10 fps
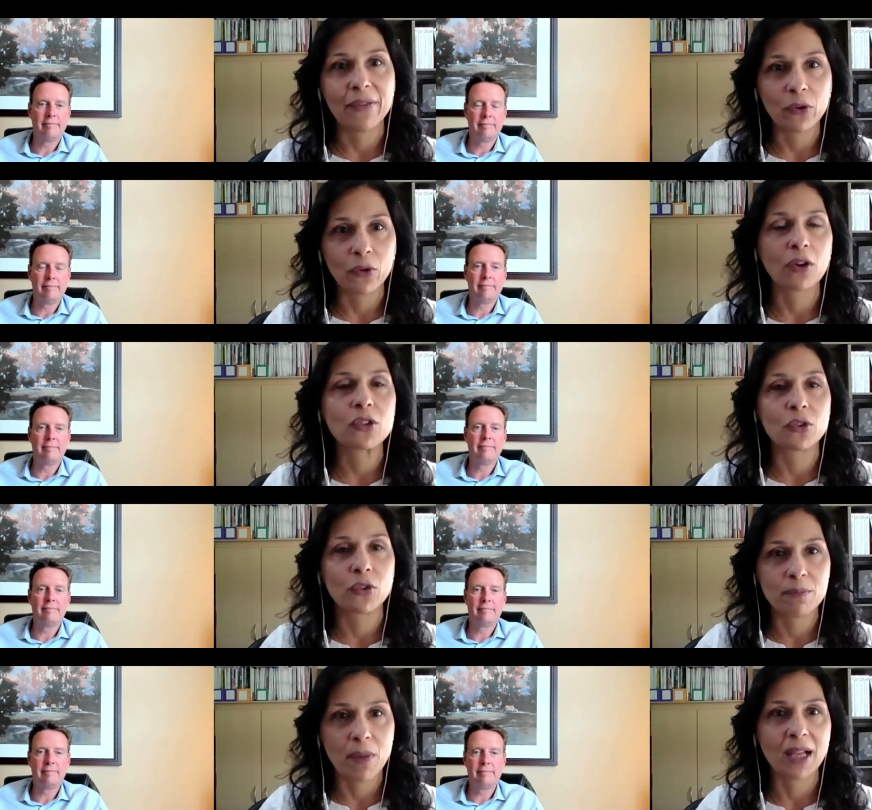Speaker 1: and there are
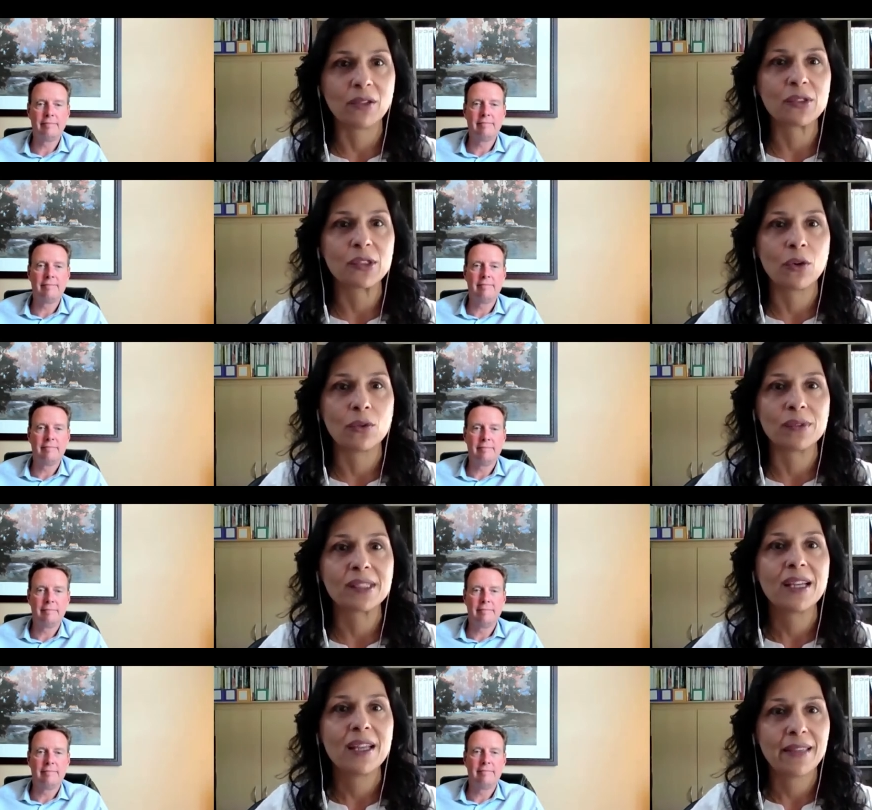certain
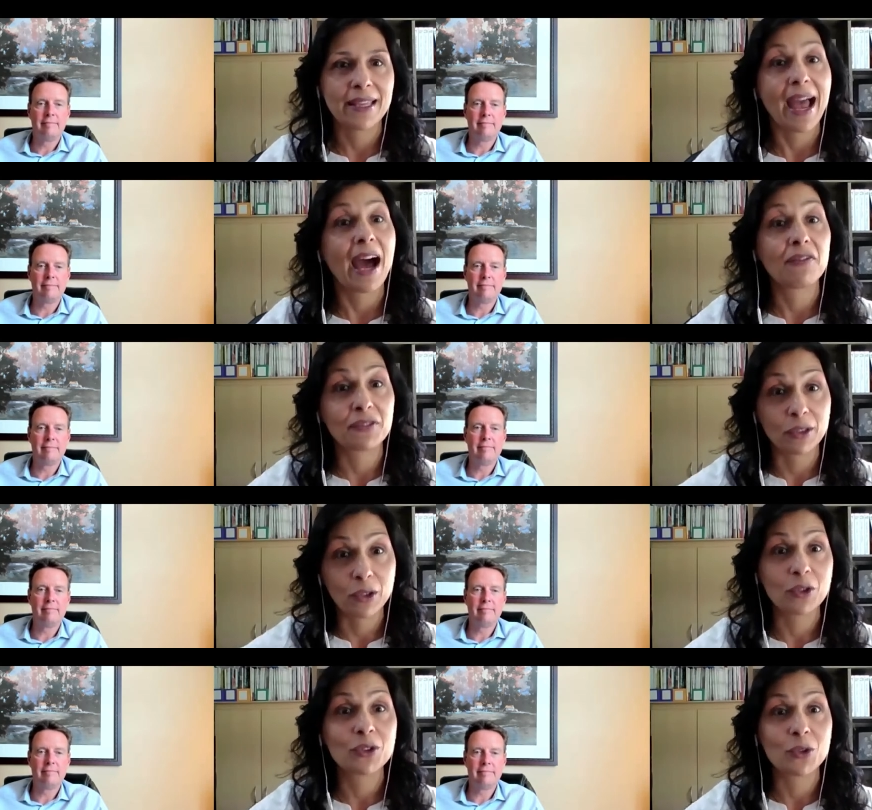milestones that you have to
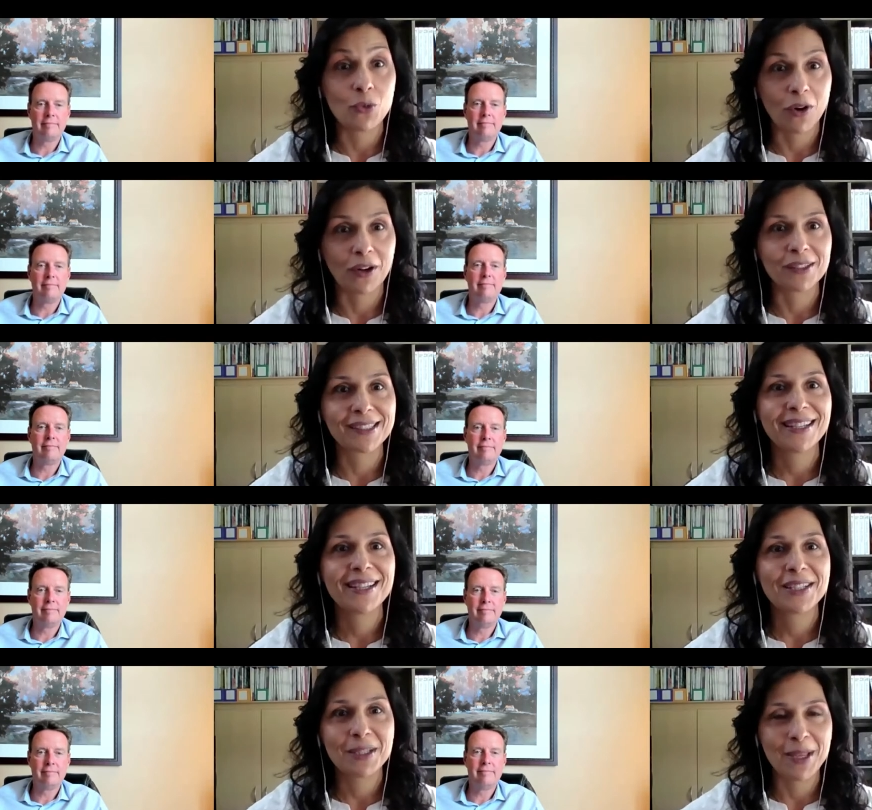look towards
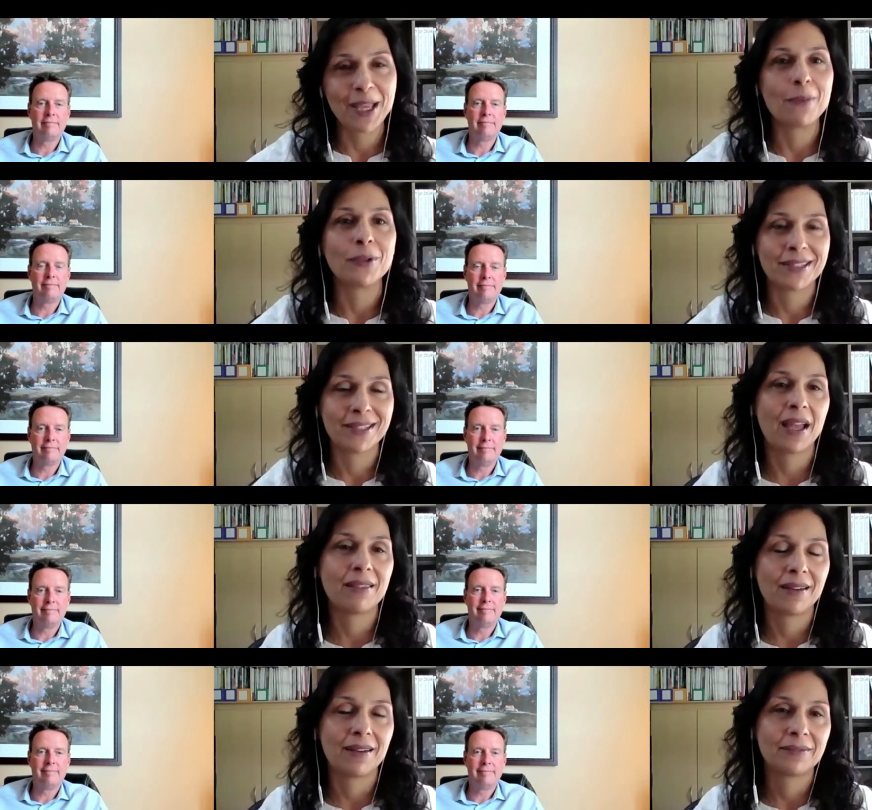to be able to get
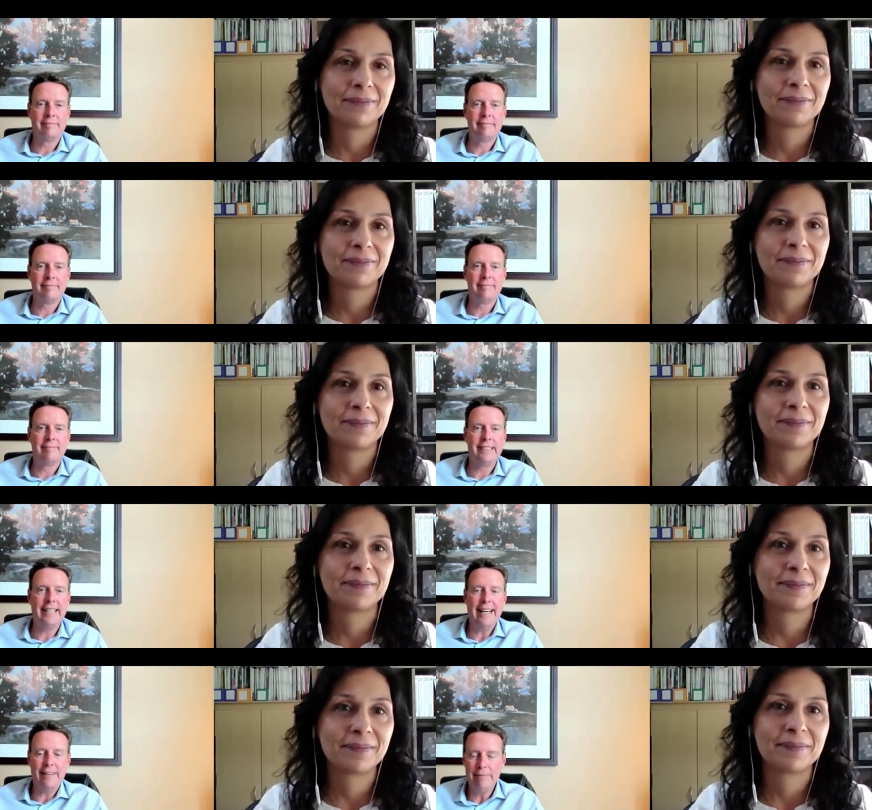there
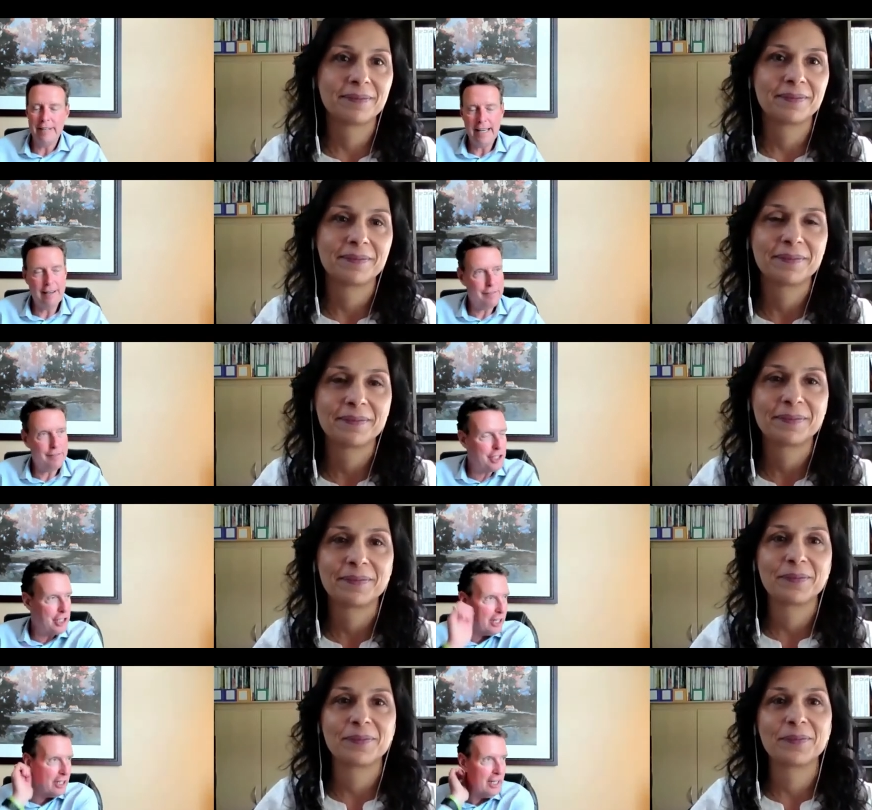
Speaker 2: yeah, yeah, for
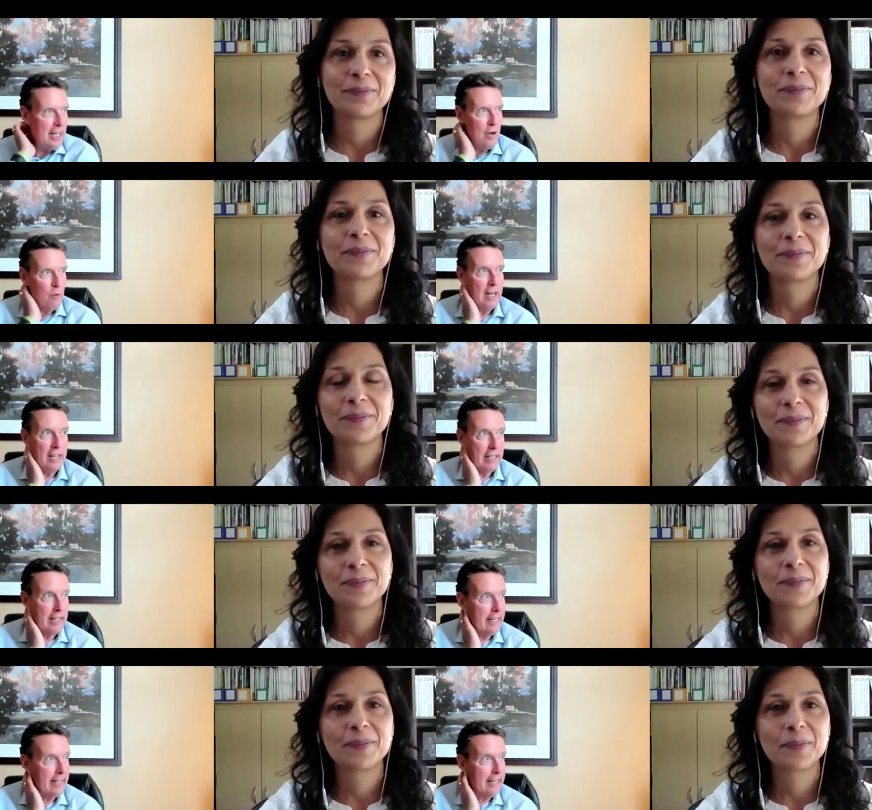sure. Well, I,
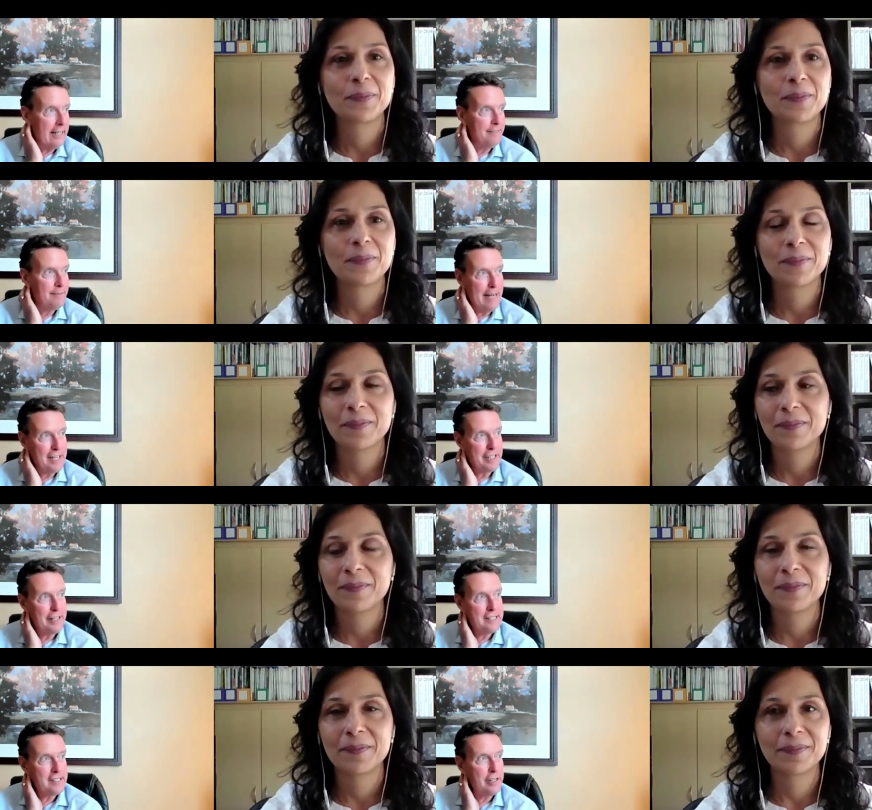and I've mentioned this
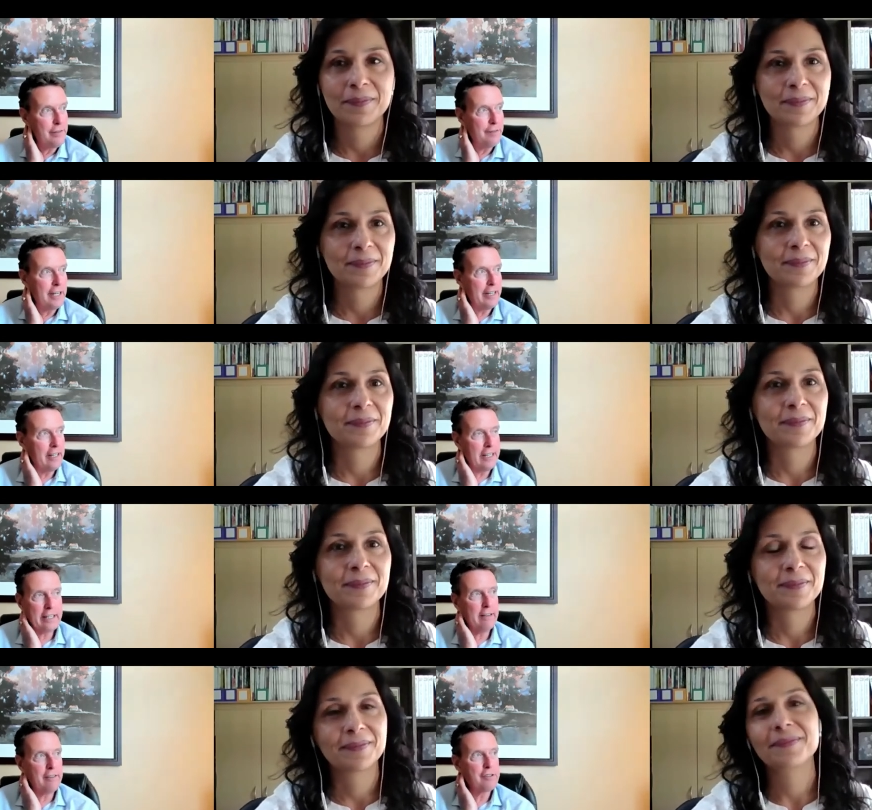to you, Fina. Like,
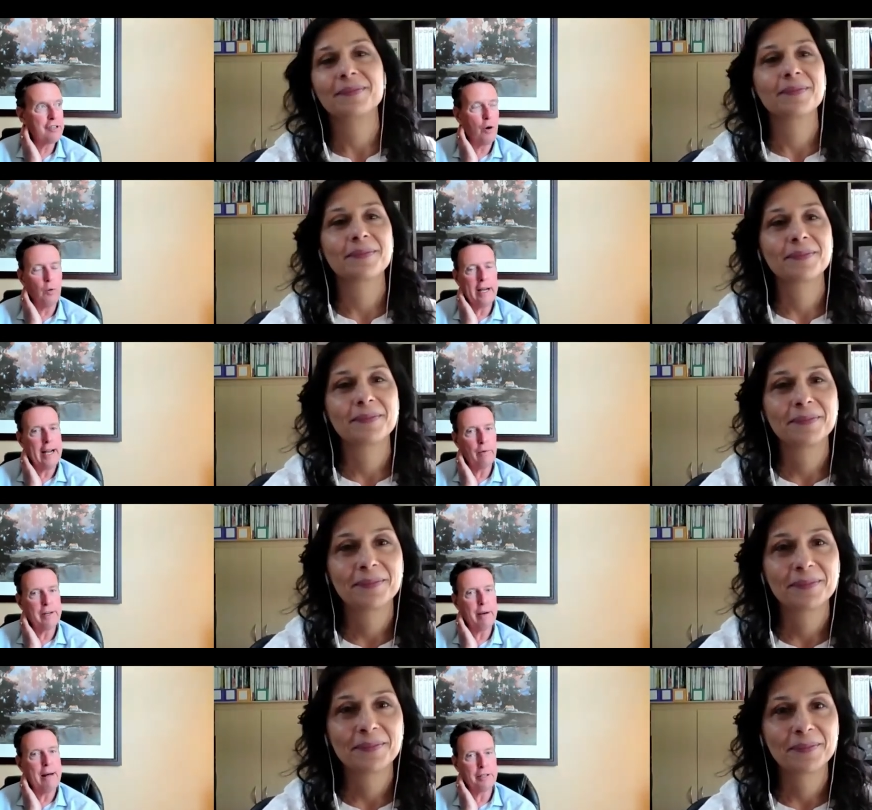there's no way I would have
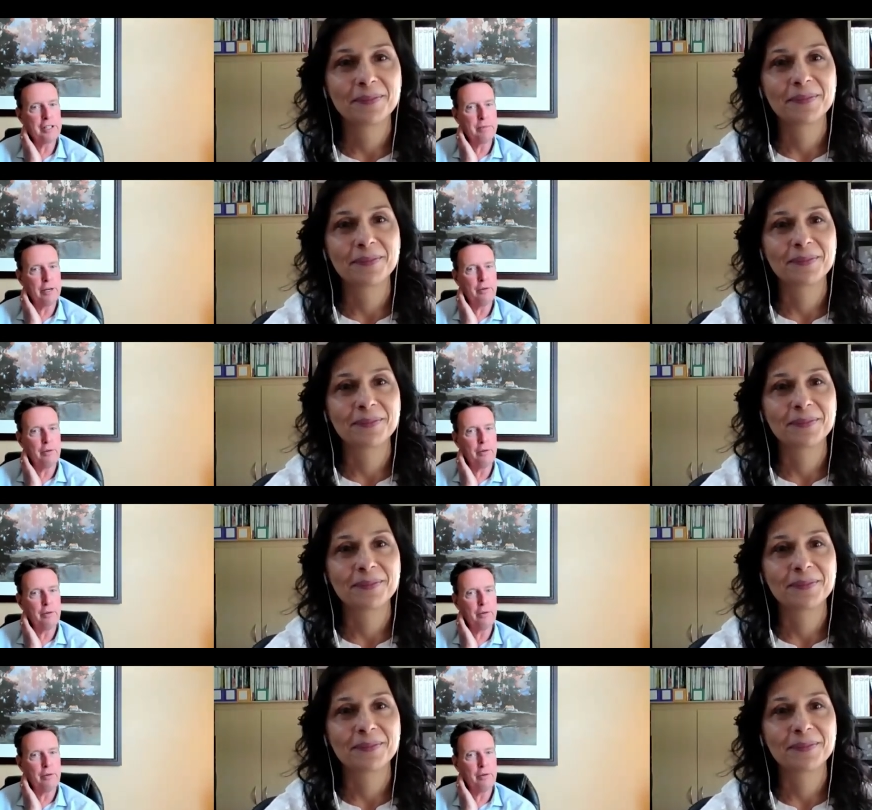published the book